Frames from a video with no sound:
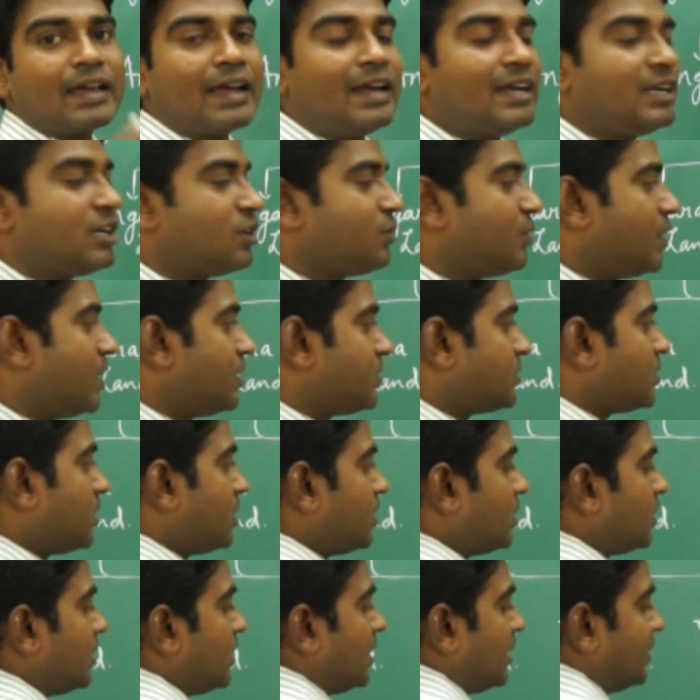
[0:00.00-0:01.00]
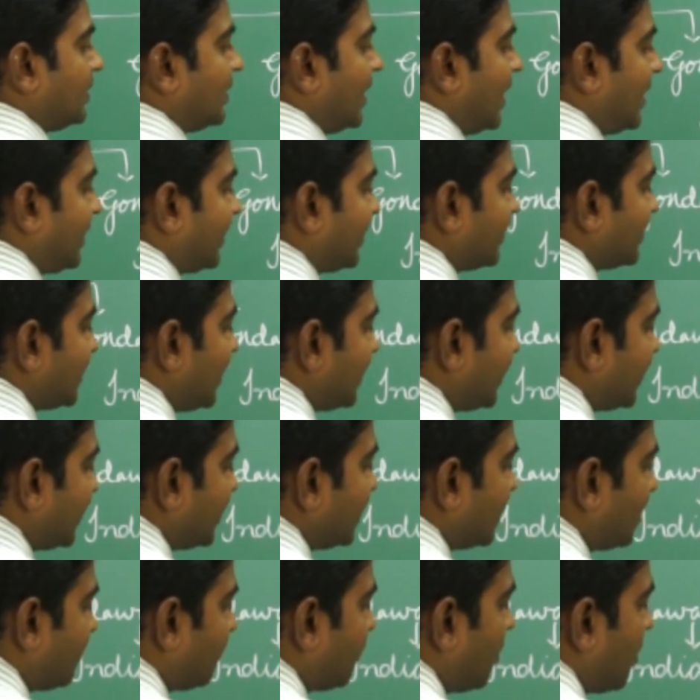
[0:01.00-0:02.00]
cultivation. That resulted
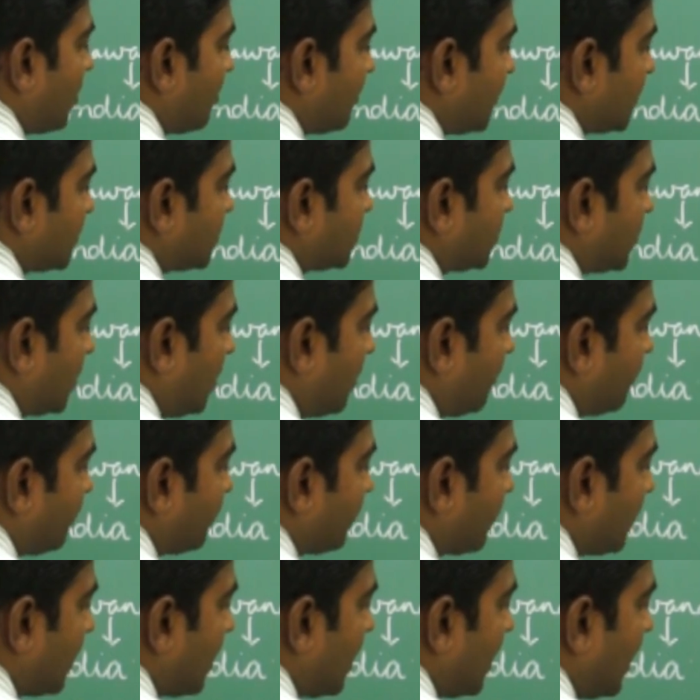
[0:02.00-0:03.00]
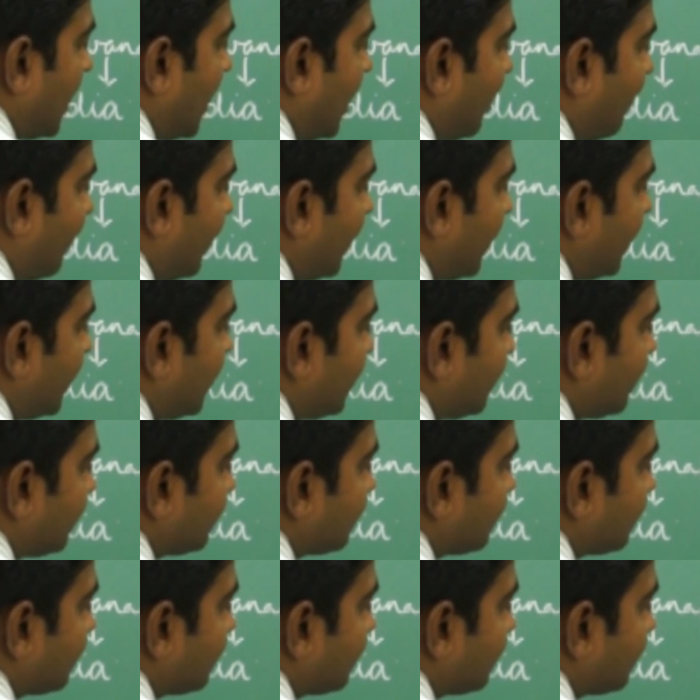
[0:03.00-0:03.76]
in the formation of our